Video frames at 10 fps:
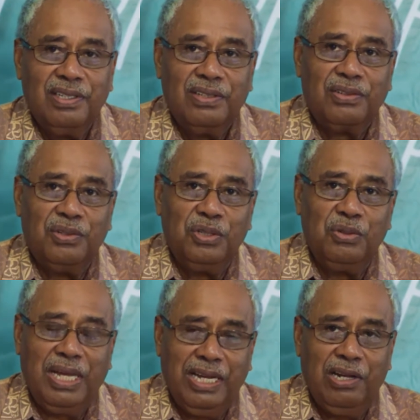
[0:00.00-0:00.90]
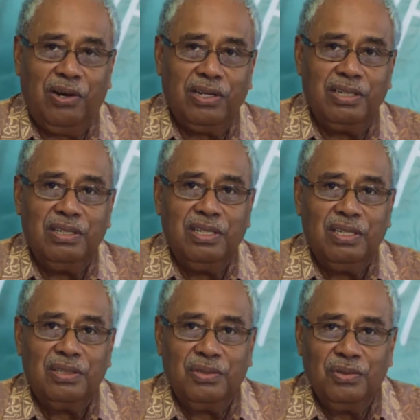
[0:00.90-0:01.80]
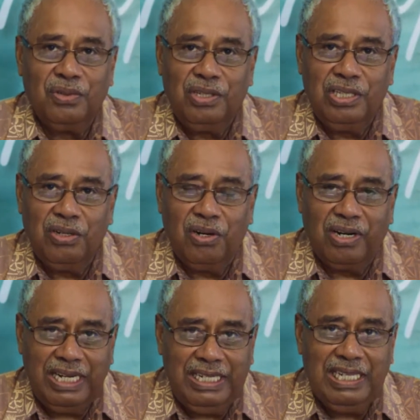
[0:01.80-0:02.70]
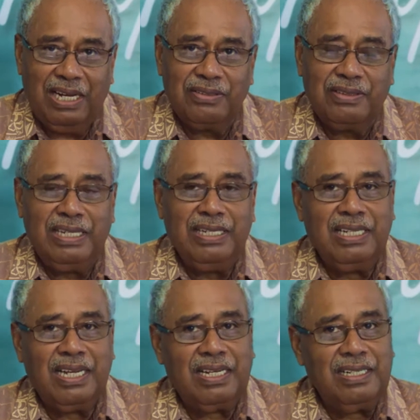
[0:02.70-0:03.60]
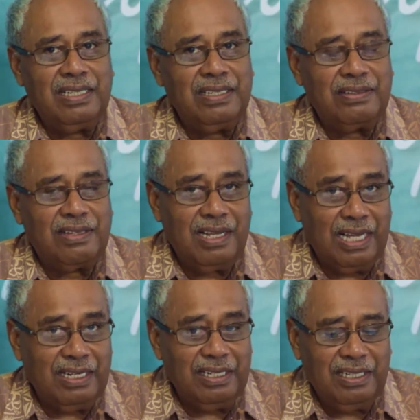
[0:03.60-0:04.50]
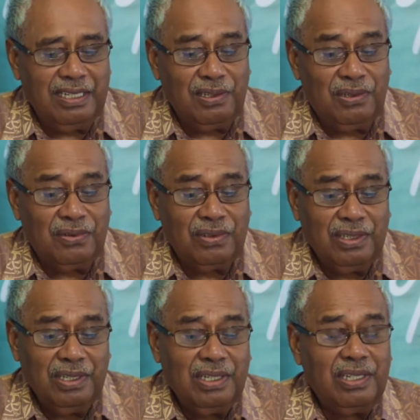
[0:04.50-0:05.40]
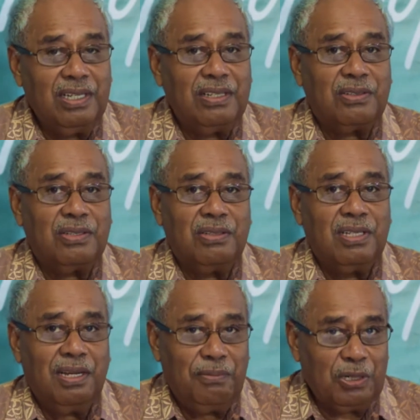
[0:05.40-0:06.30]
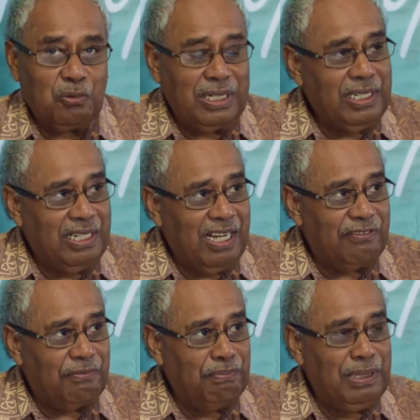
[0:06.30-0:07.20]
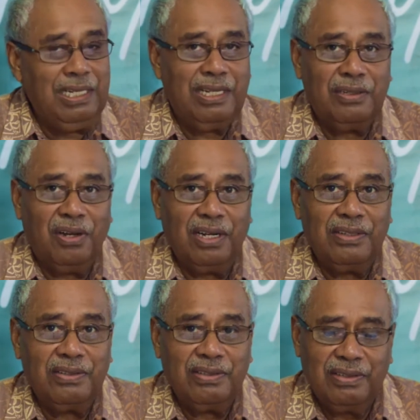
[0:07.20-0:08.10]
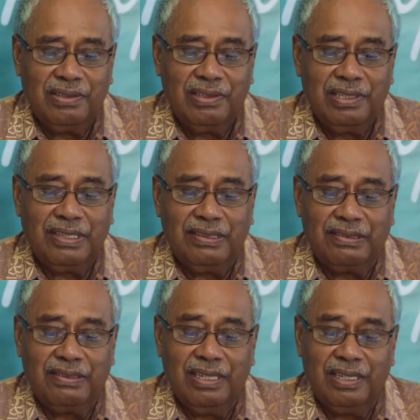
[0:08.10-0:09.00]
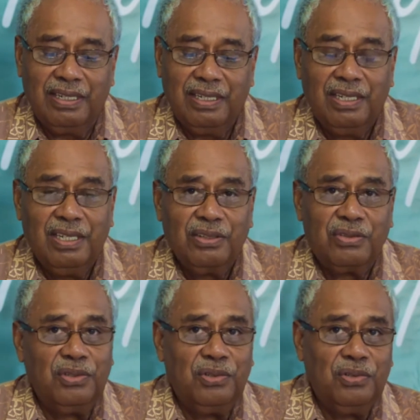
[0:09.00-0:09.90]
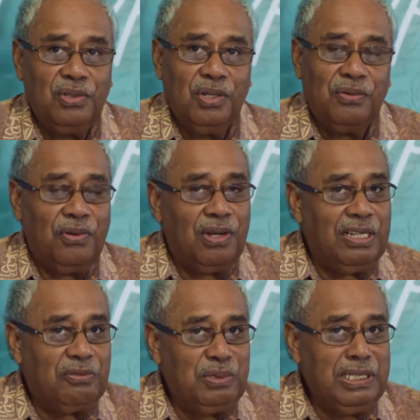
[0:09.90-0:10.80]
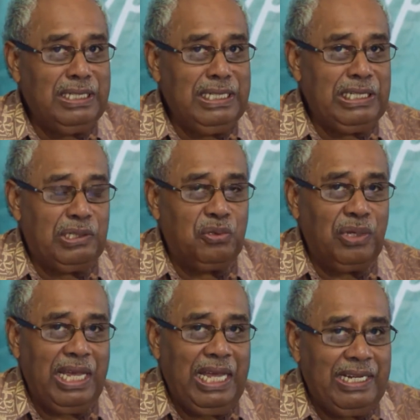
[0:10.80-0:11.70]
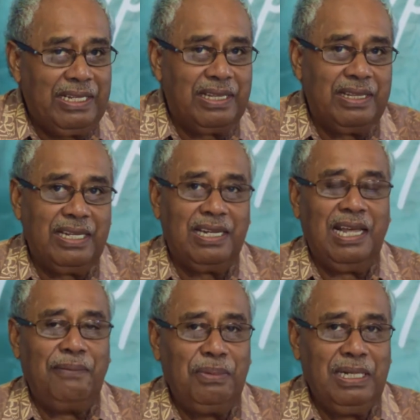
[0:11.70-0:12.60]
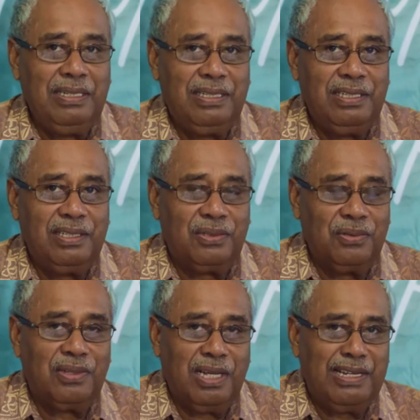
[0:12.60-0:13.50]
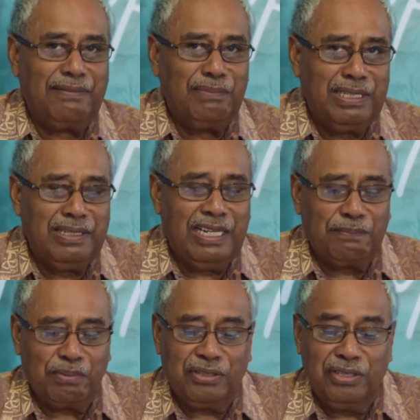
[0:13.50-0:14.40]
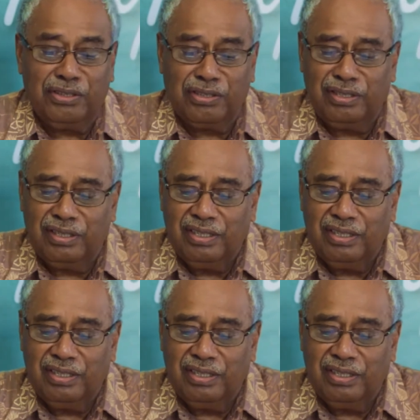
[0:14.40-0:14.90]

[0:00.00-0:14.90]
So you add on to the already outstanding guarantees, the guarantee alone is about $1.5 billion at this year. So for us, we need to add that liability to the government debt position.